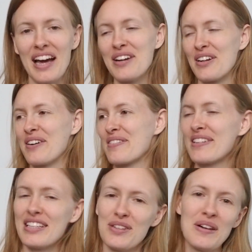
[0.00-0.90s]
I don't know.
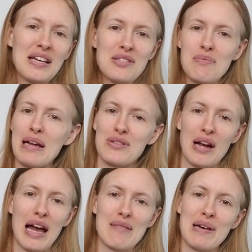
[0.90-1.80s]
You guys are my
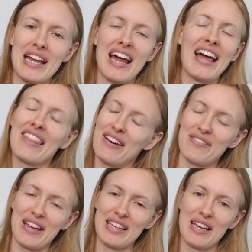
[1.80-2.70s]
tribe, and I love
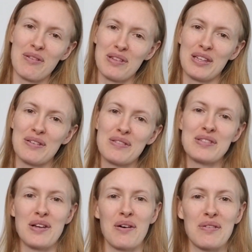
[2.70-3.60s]
hanging out with you.
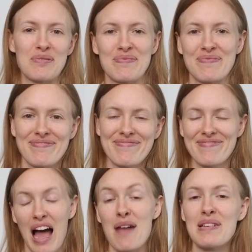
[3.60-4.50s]
So
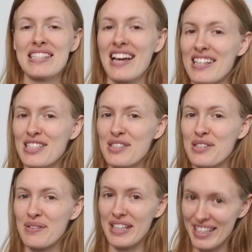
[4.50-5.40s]
I'm excited to
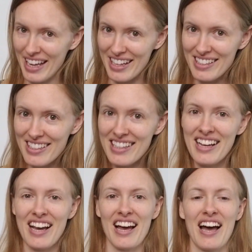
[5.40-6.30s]
do it again,
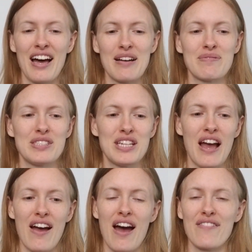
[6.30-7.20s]
to
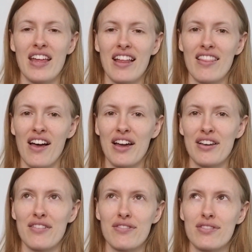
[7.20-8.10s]
have that
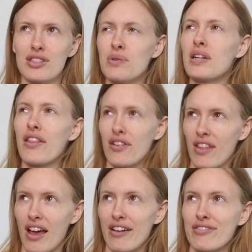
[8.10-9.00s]
live, do another
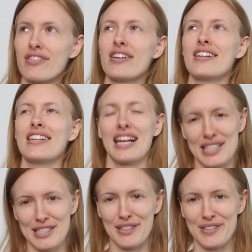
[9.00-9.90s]
live
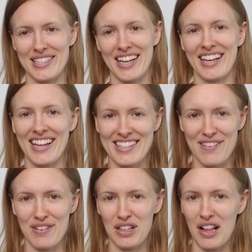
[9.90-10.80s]
next Tuesday at
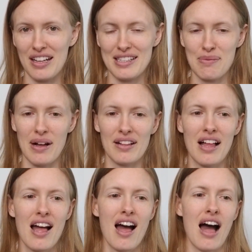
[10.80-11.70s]
7 o'clock as well.
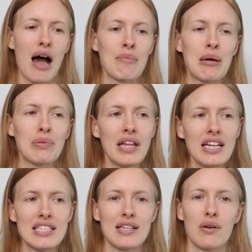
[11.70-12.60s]
My
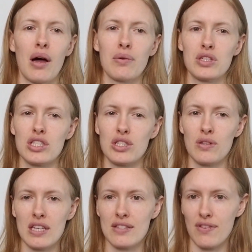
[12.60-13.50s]
plan is that I will just do
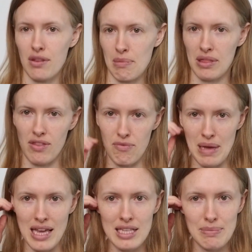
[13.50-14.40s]
this for the month of
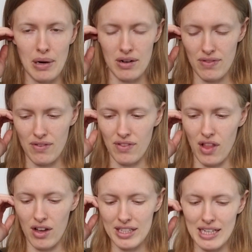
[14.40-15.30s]
May as part of the
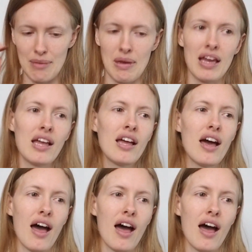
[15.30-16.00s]
Vlog-A-Day May.